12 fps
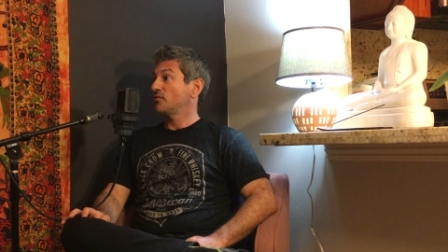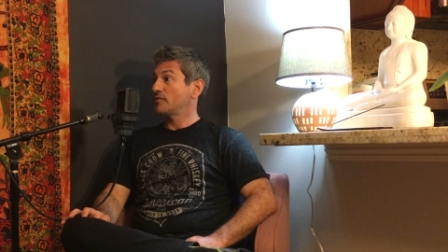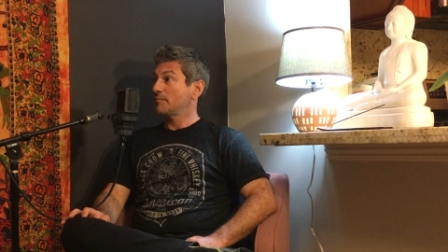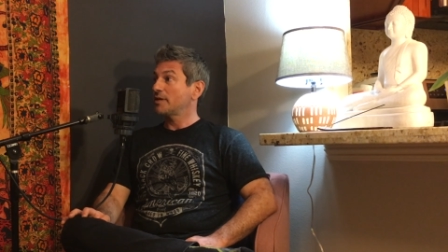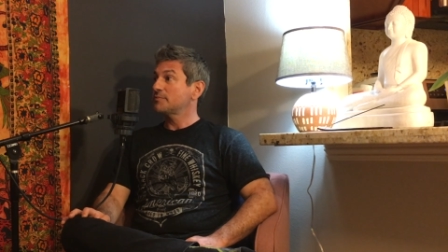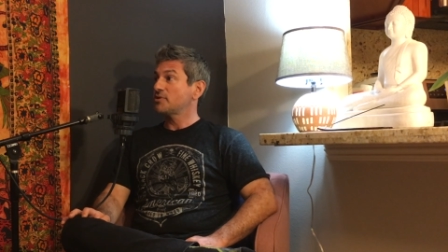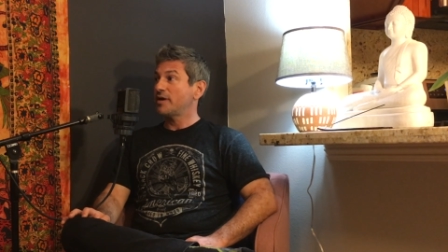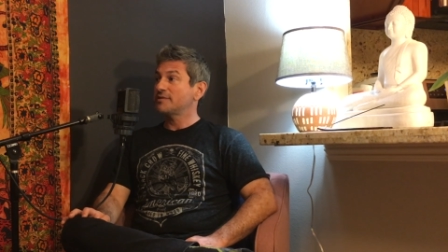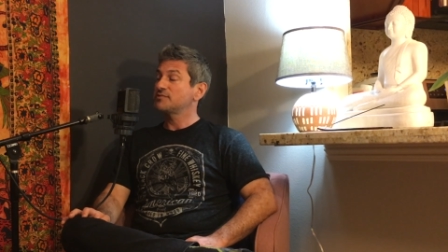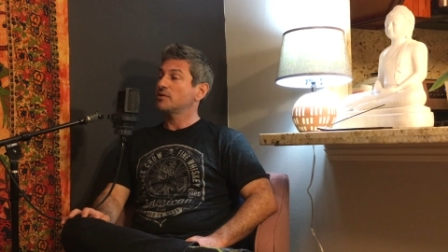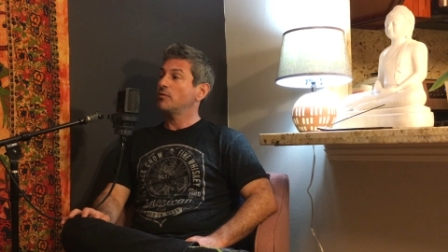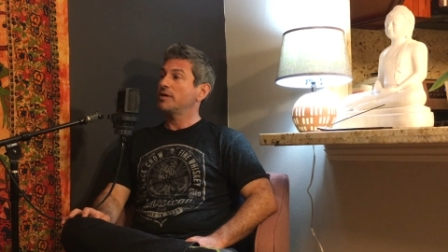So sometimes I'll
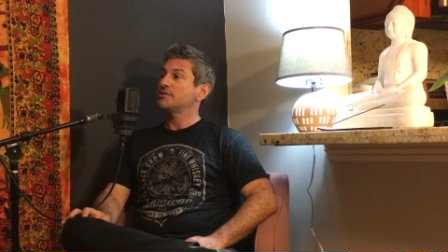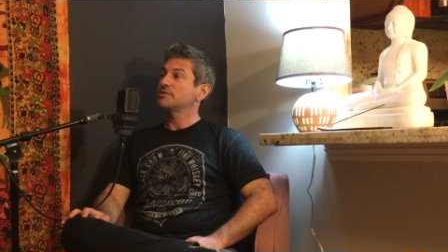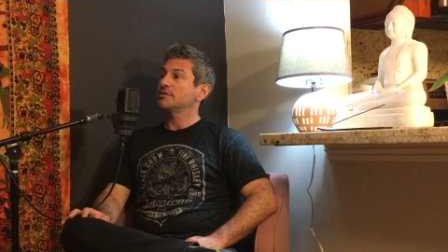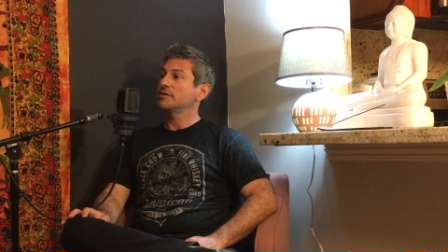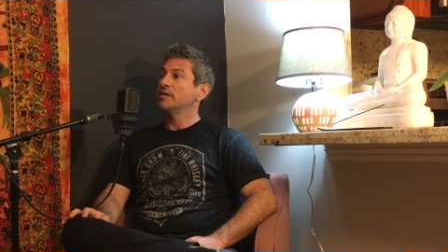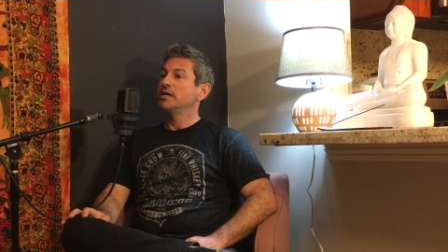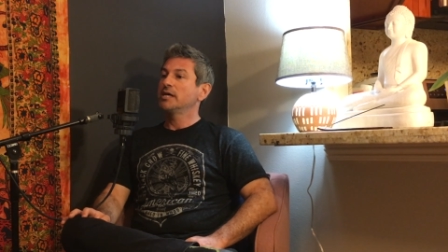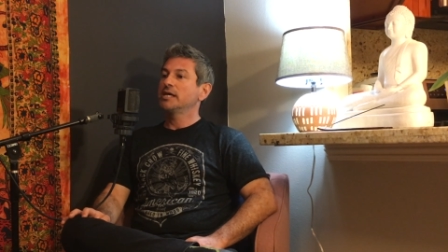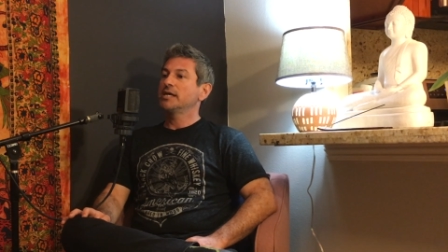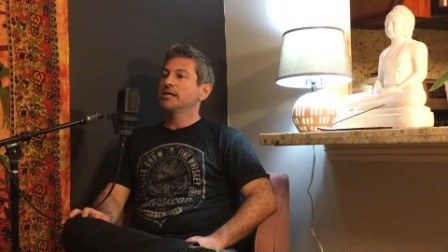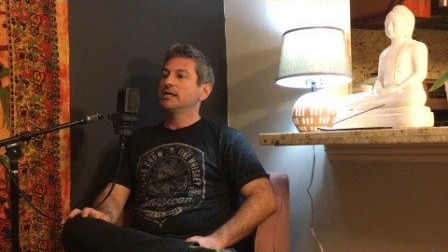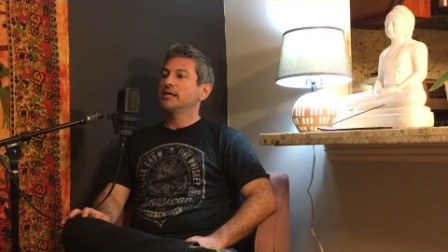ask the question,
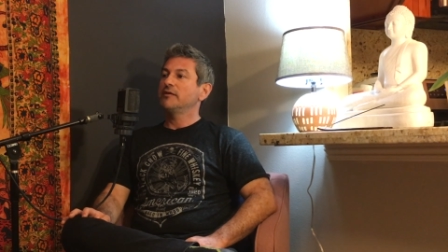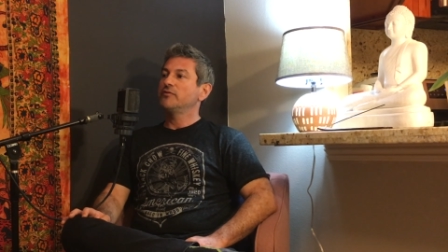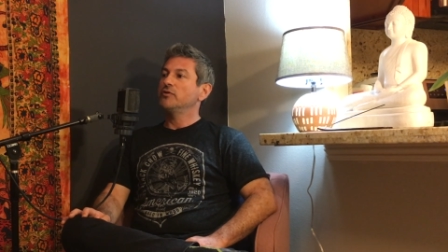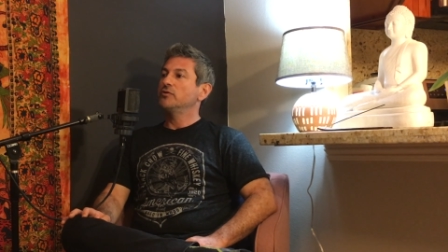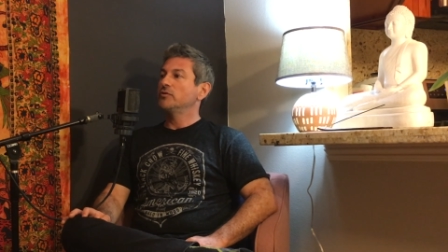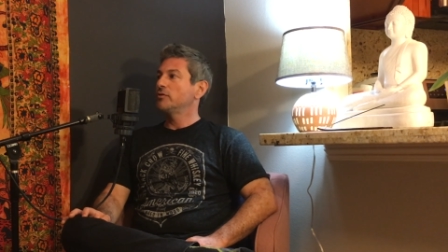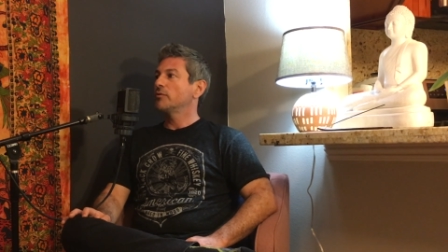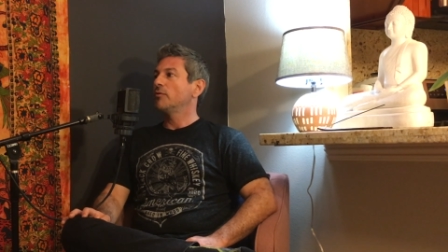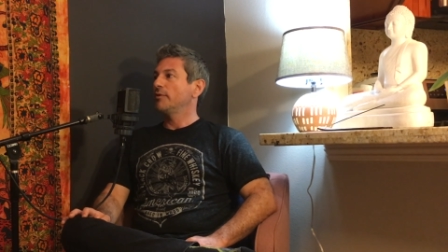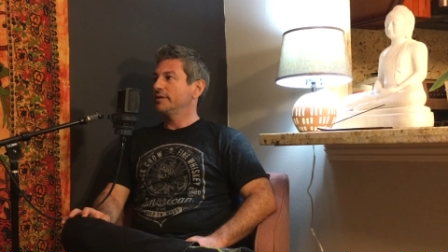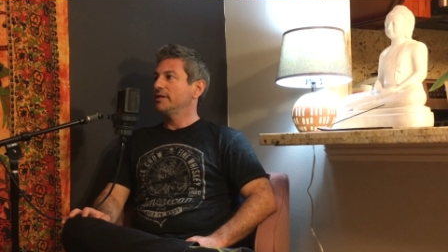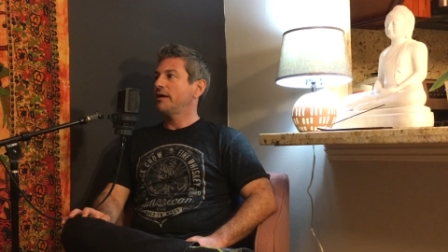if you knew you were
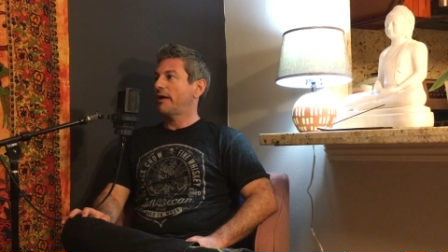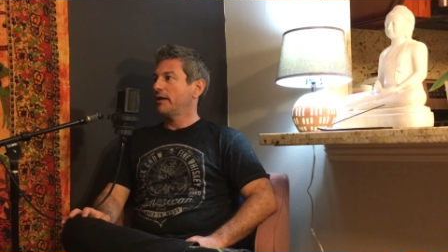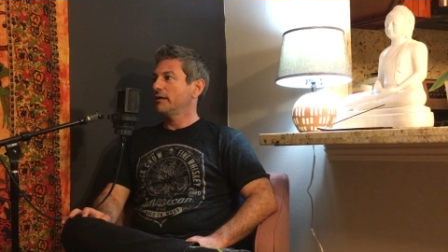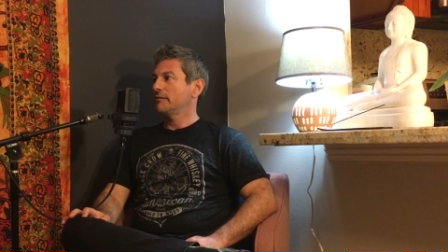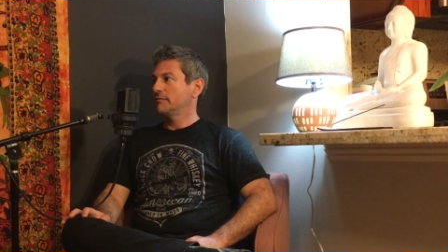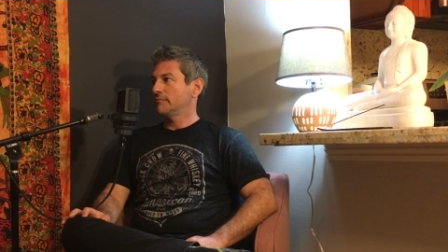going to die,